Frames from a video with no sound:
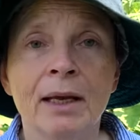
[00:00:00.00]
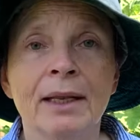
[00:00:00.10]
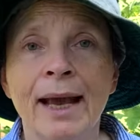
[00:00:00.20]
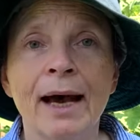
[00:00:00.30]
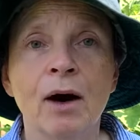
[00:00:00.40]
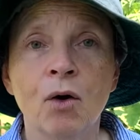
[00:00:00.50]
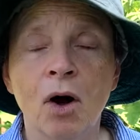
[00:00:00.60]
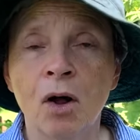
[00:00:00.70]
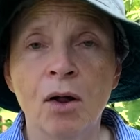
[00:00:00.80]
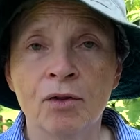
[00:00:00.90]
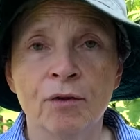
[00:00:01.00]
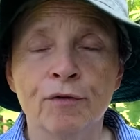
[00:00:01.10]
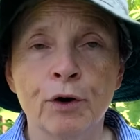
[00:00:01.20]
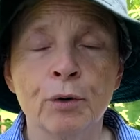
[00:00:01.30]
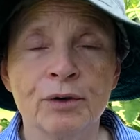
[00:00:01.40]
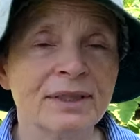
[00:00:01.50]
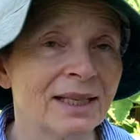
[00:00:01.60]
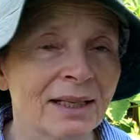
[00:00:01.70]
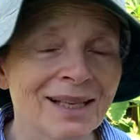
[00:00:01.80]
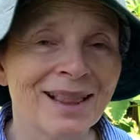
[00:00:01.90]
now all the
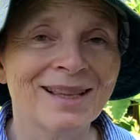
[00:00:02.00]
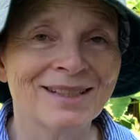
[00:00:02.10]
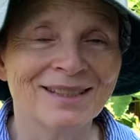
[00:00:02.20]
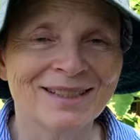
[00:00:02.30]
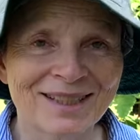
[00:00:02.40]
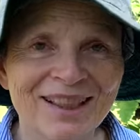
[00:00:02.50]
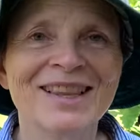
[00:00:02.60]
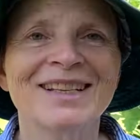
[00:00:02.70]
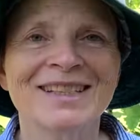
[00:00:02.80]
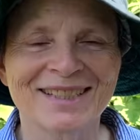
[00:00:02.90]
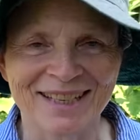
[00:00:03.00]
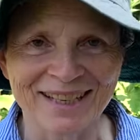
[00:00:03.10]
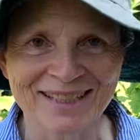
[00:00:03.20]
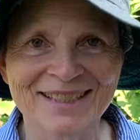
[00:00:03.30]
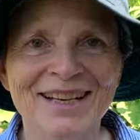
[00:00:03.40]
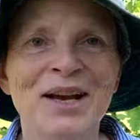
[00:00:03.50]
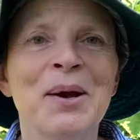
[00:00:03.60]
photosynthesis